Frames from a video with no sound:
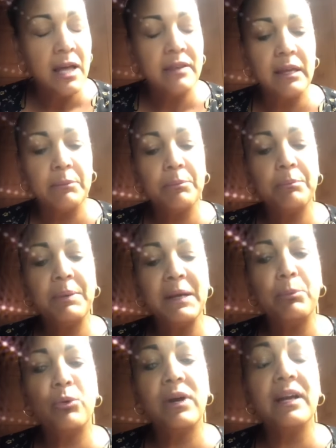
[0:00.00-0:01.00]
then
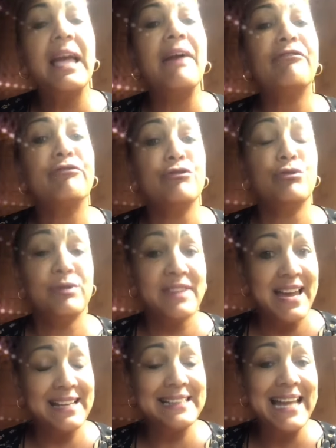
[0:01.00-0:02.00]
people can get through
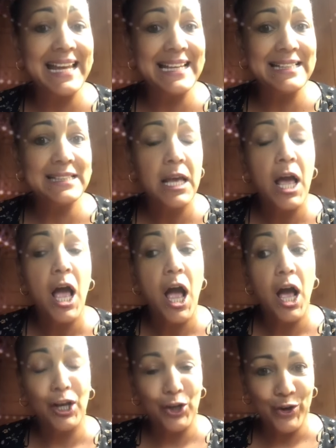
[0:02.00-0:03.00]
their days
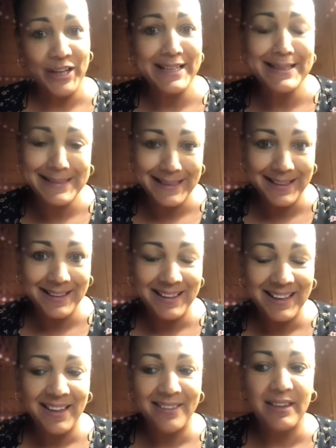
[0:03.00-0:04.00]
a lot easier
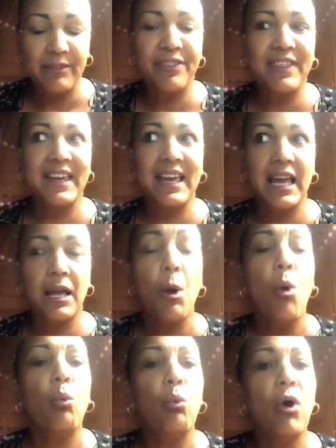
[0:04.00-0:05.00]
than thinking
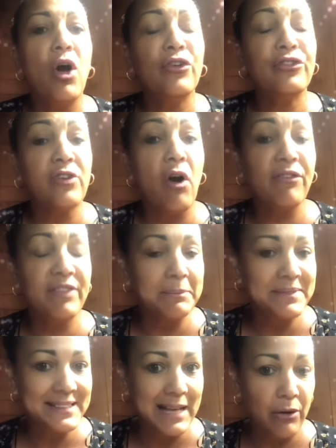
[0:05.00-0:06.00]
worst of
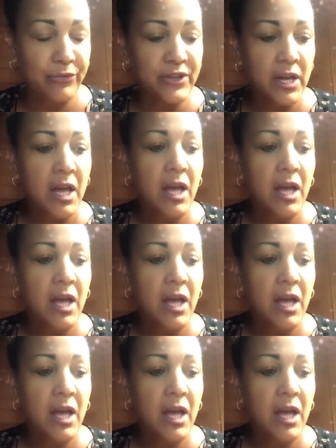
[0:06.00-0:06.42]
themselves.